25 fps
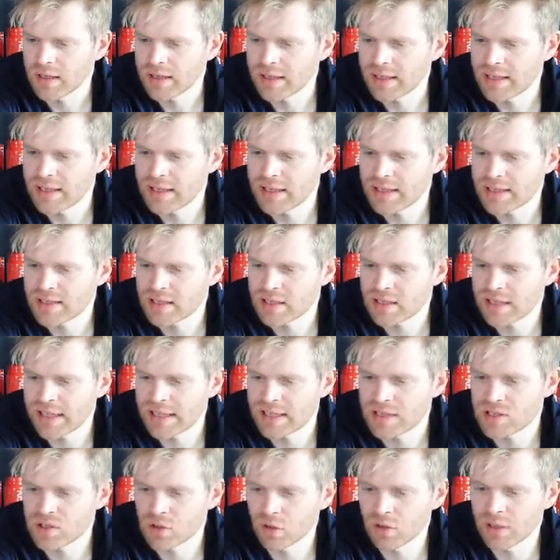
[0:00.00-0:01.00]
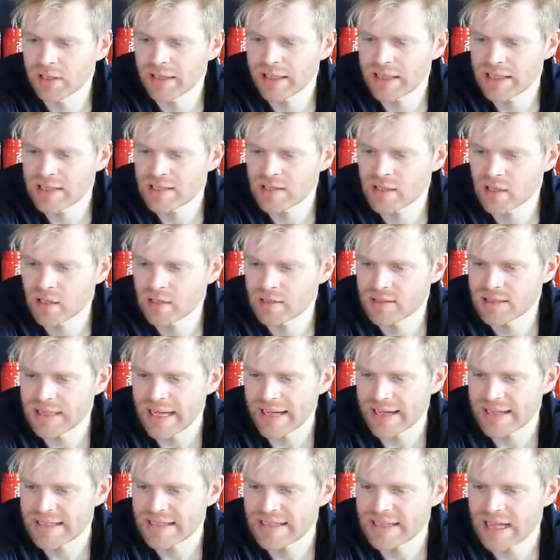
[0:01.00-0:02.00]
he's installing his
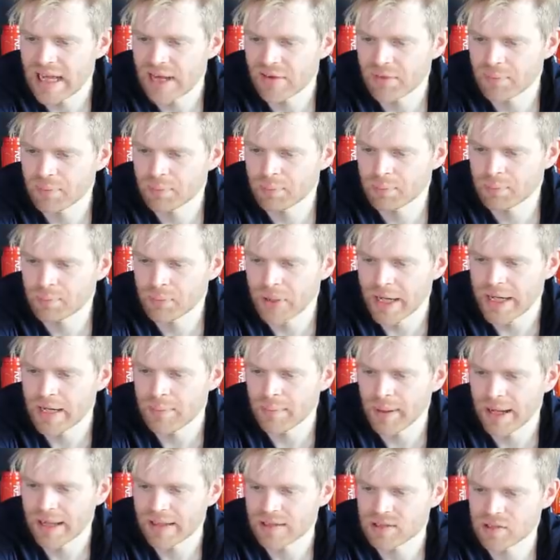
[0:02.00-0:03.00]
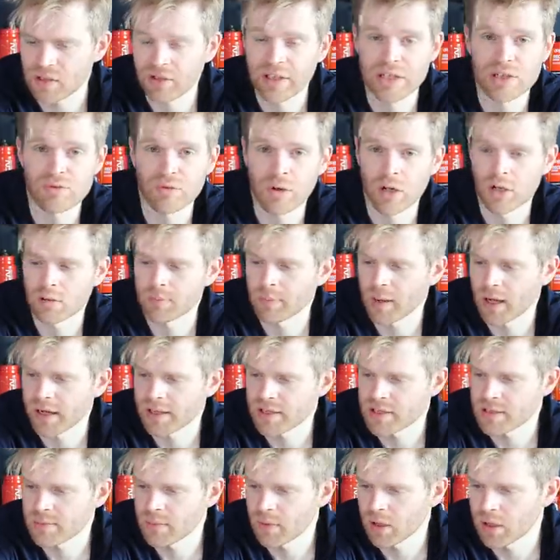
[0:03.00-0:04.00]
second set of brake pads on his road
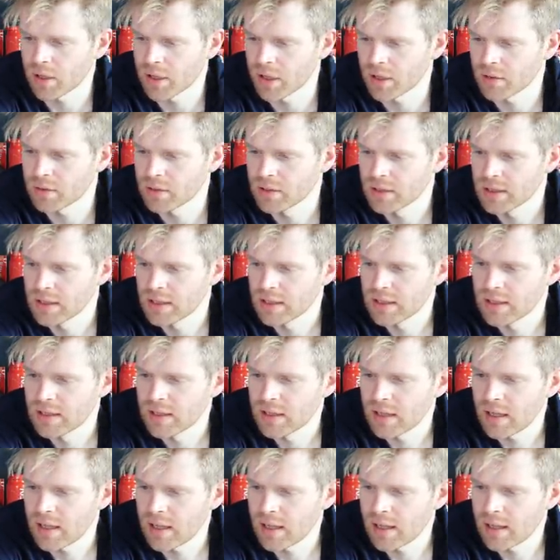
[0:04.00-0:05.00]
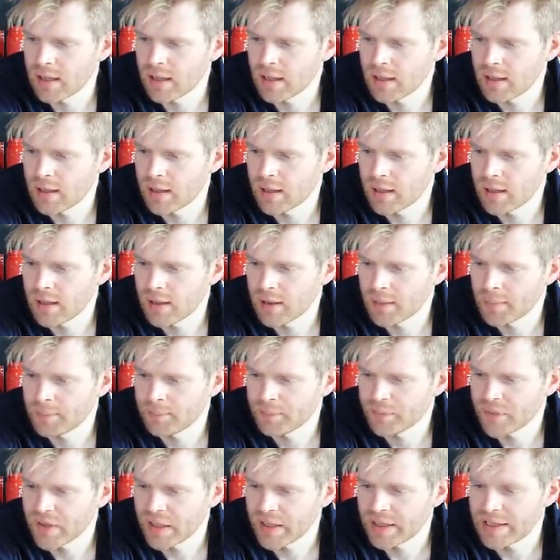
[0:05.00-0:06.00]
bike tomorrow.
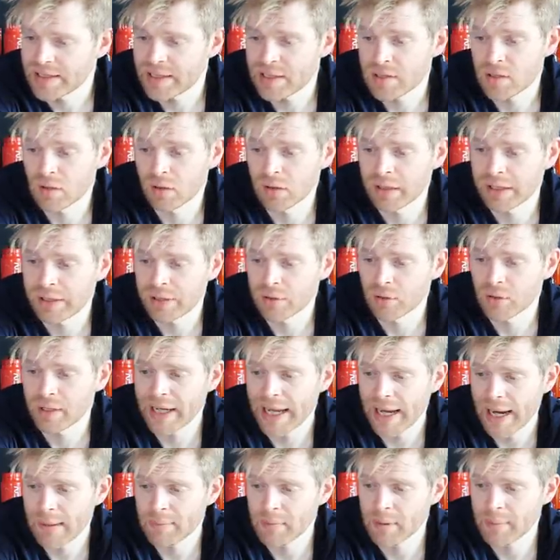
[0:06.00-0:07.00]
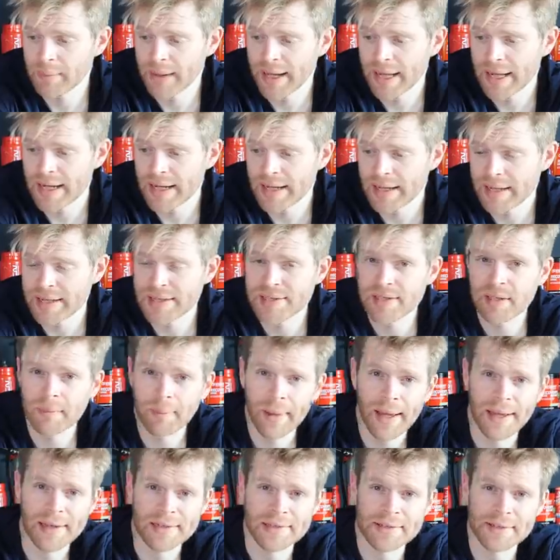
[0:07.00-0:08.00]
And he says, Ollie, your cameraman is the
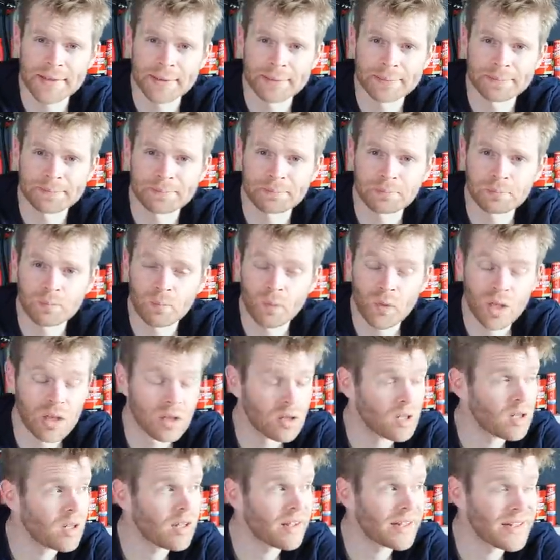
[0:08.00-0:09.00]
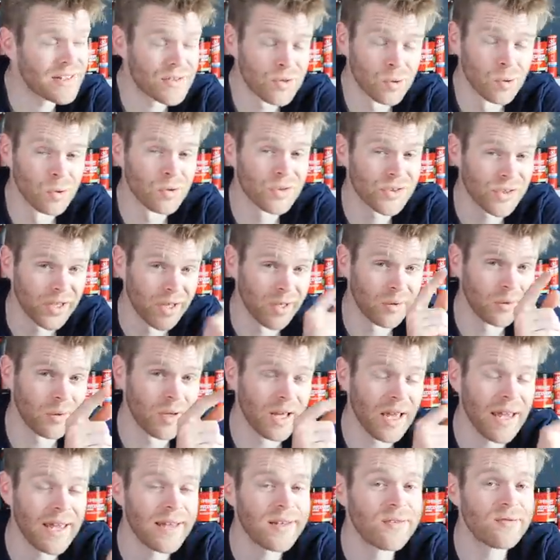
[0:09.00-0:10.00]
best. He's
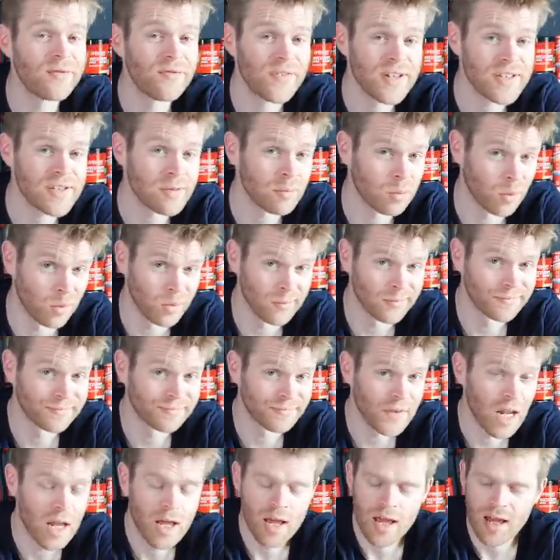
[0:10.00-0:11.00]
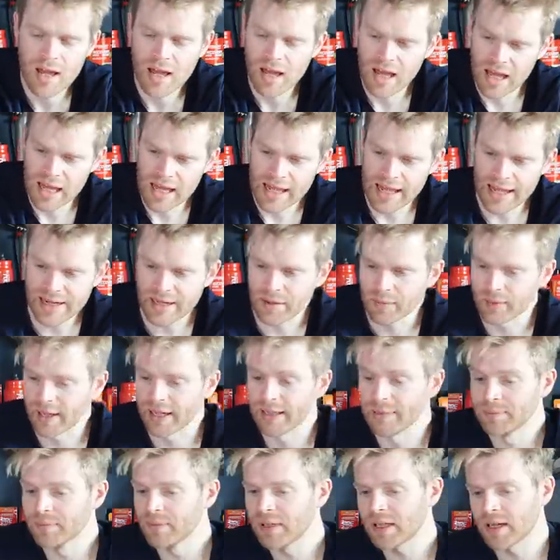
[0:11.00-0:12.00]
also invisible.
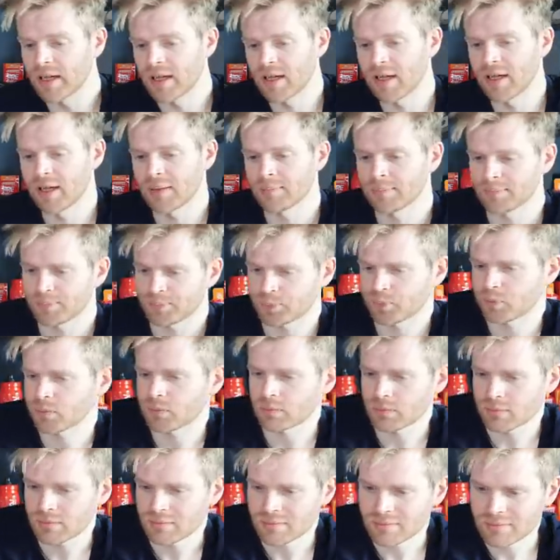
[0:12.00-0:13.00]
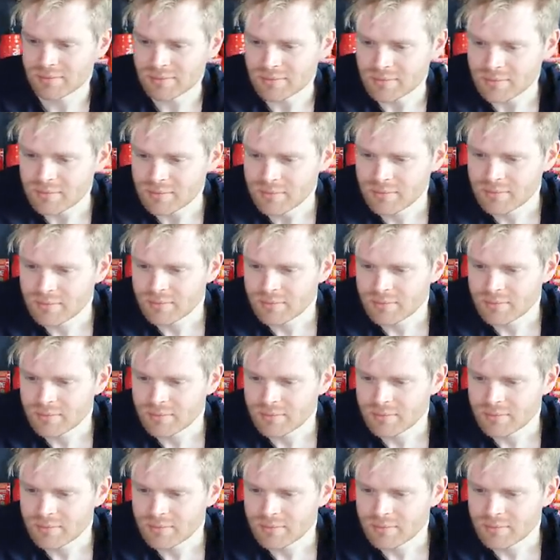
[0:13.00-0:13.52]
Anyway, the